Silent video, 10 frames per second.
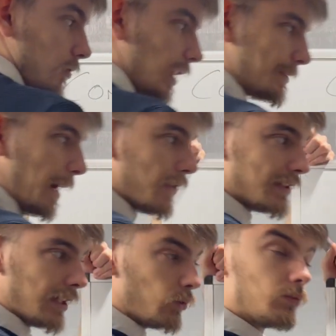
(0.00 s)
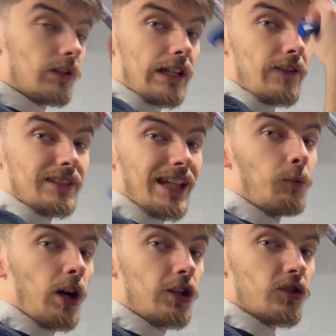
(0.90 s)
expand this out in the same
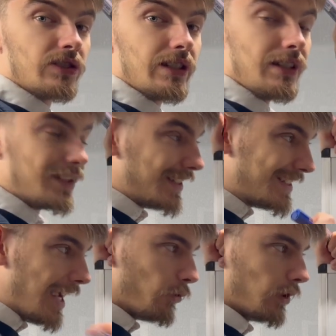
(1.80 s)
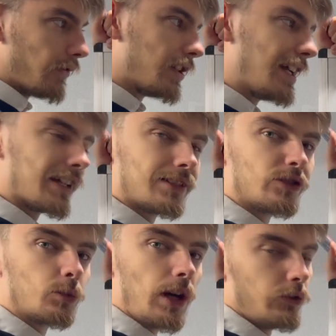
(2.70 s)
way I just did, get rid of the negative
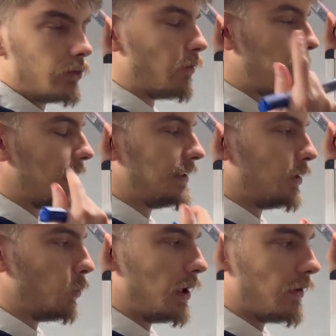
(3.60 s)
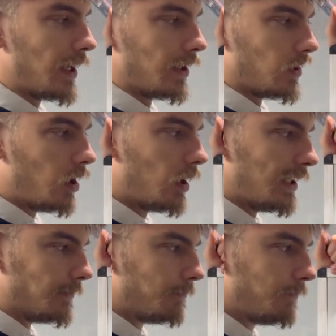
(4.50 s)
square root, replace it with an I.
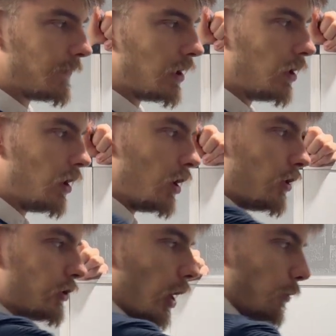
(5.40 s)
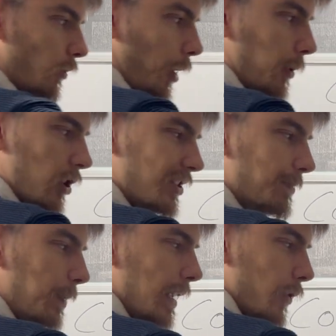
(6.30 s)
So I'm going to
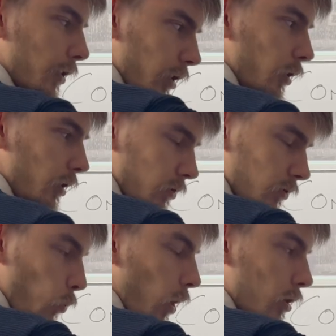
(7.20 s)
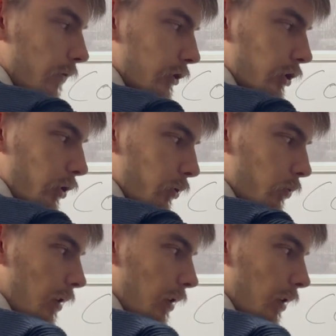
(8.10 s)
split the 1 over 2